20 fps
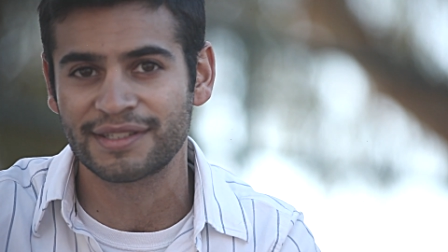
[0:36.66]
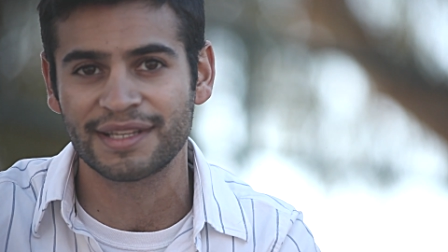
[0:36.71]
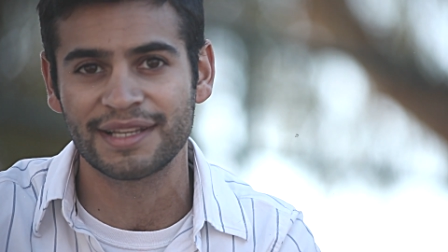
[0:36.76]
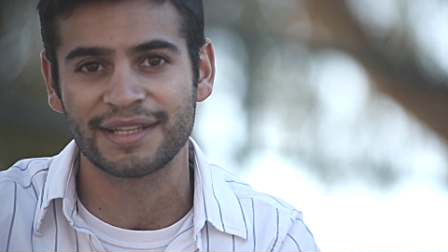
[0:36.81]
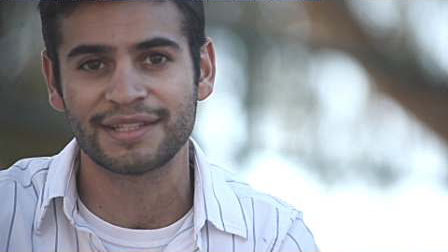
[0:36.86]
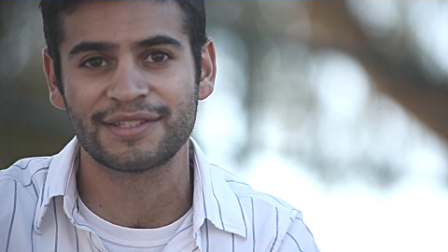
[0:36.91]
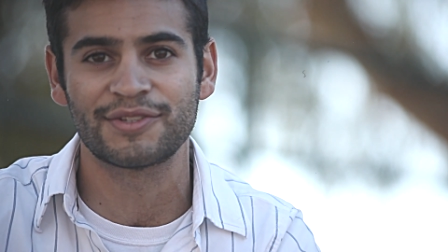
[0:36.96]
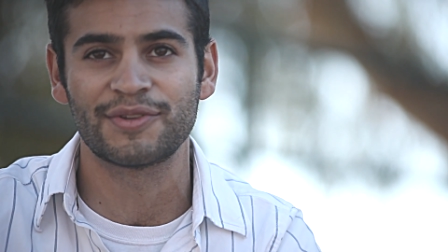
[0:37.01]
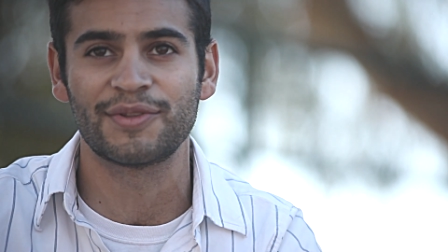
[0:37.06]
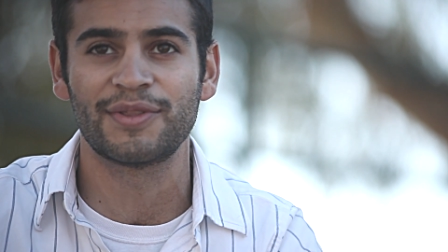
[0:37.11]

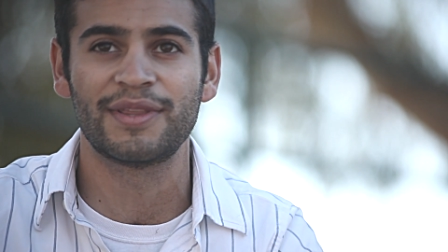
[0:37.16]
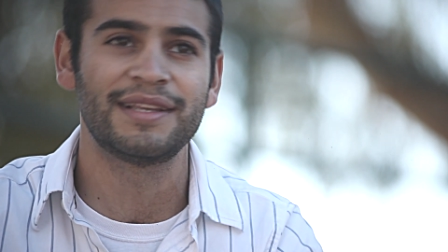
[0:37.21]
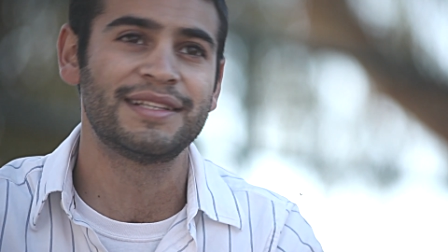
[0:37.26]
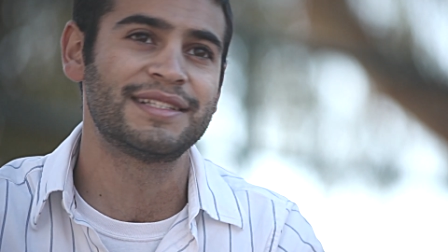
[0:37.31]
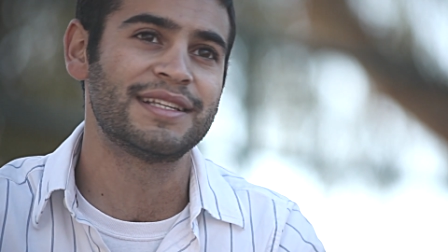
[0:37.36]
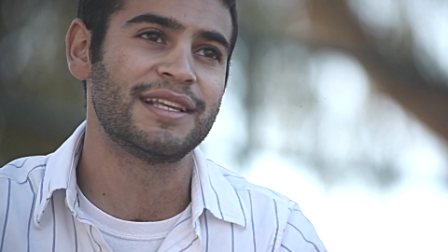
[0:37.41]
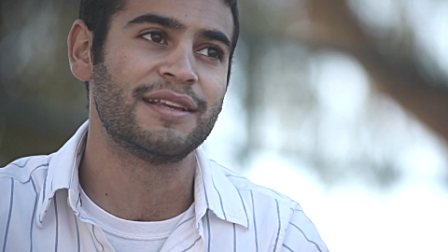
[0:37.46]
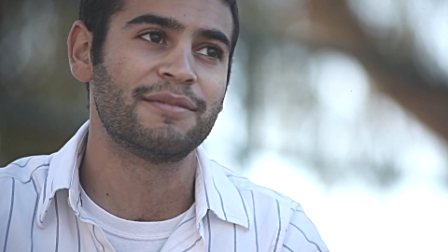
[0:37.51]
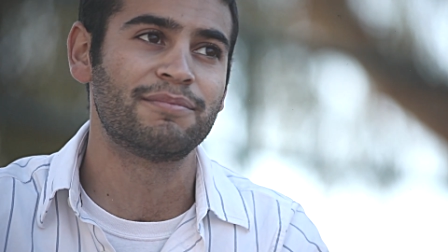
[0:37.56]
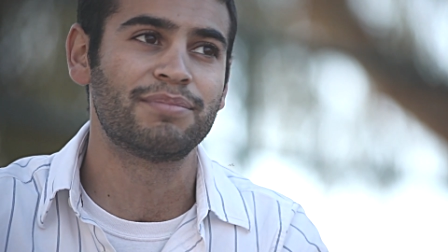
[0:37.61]
And so they
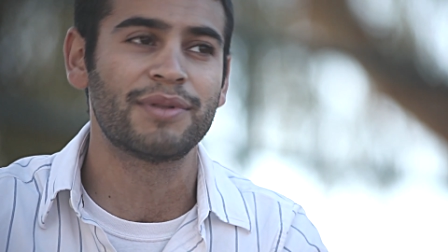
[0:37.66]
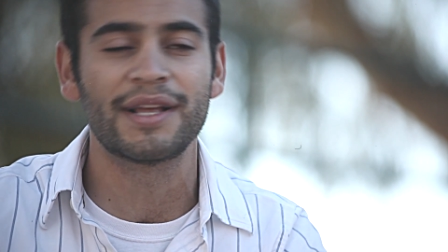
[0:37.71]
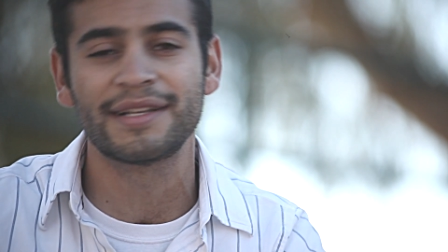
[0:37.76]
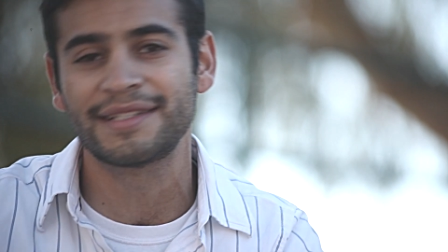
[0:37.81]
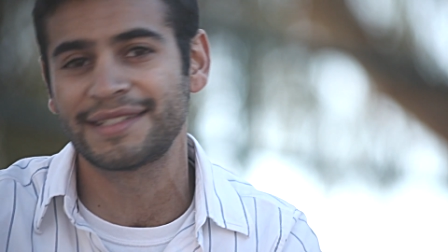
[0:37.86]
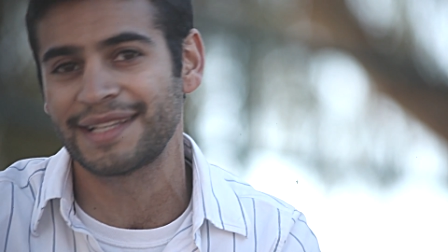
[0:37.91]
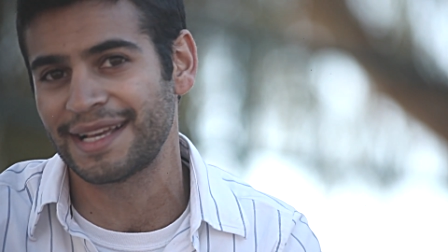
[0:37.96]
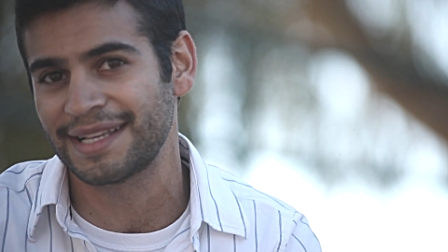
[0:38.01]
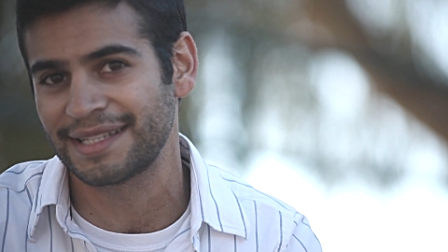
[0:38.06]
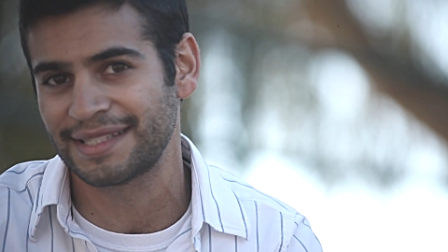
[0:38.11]
did blood
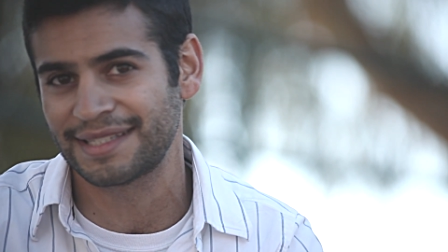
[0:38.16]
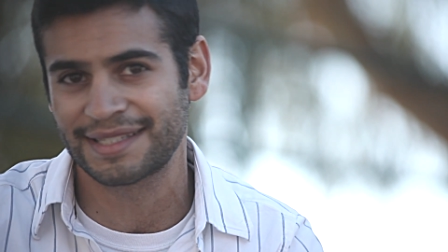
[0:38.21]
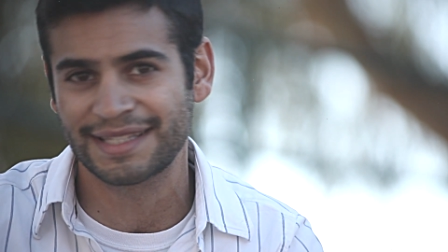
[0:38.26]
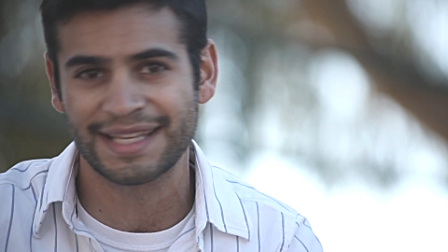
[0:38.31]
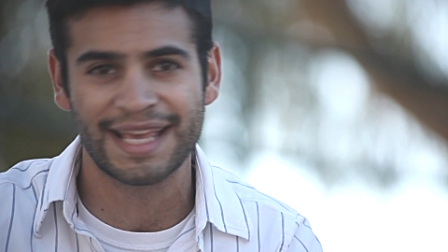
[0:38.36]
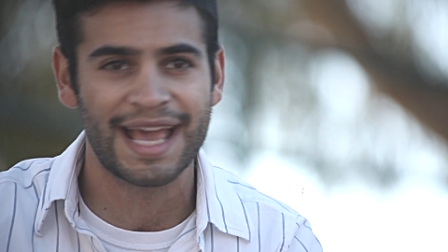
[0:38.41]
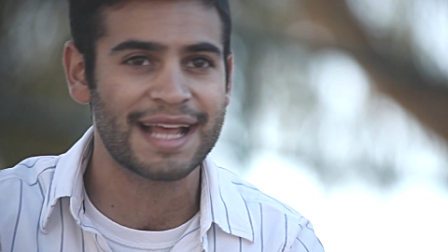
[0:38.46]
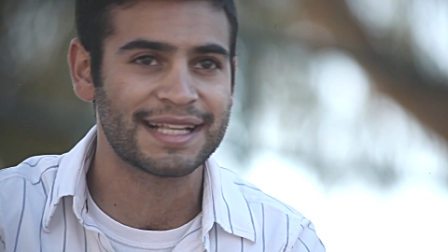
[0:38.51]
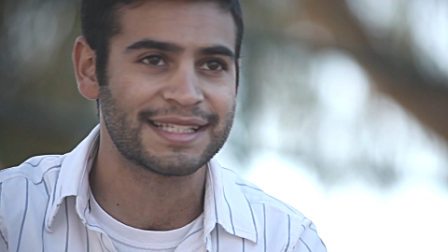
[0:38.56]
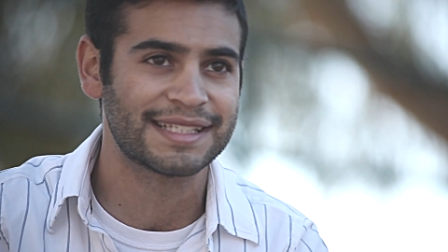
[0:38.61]
tests, CAT